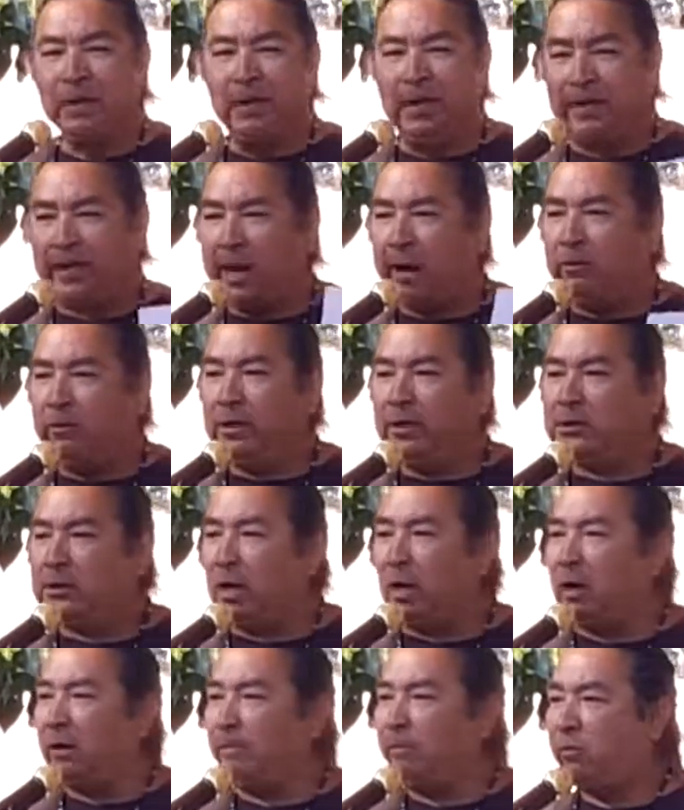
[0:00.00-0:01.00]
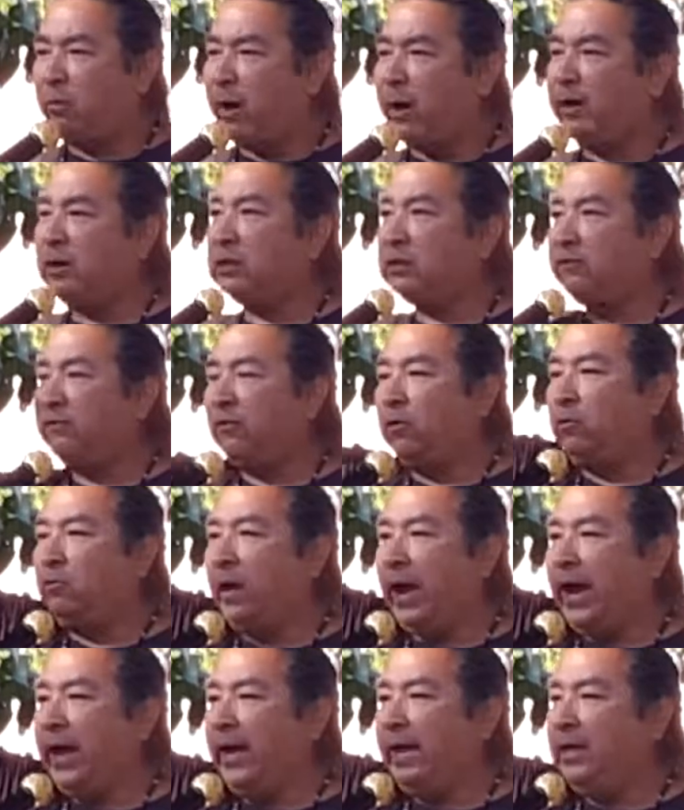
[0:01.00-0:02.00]
It carries our prayers for
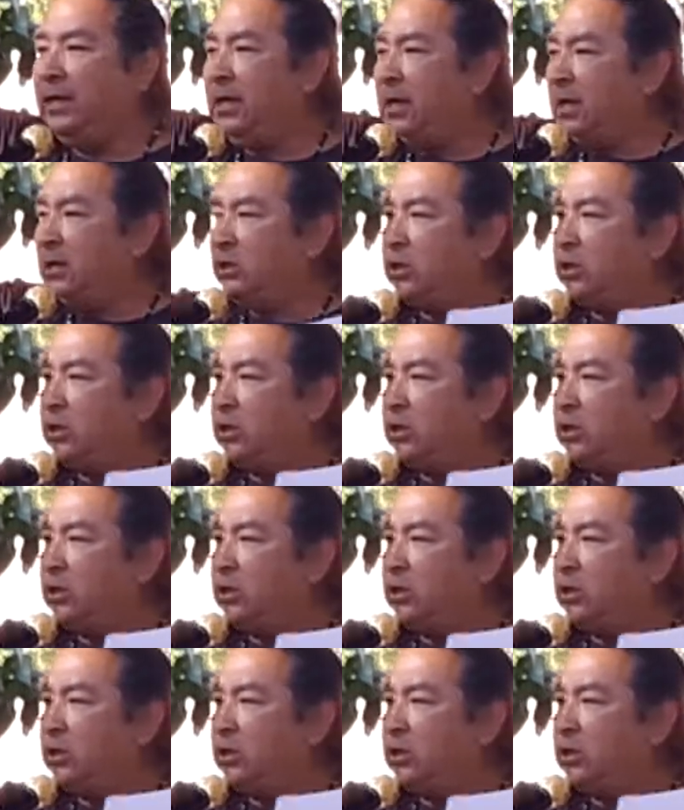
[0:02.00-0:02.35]
rain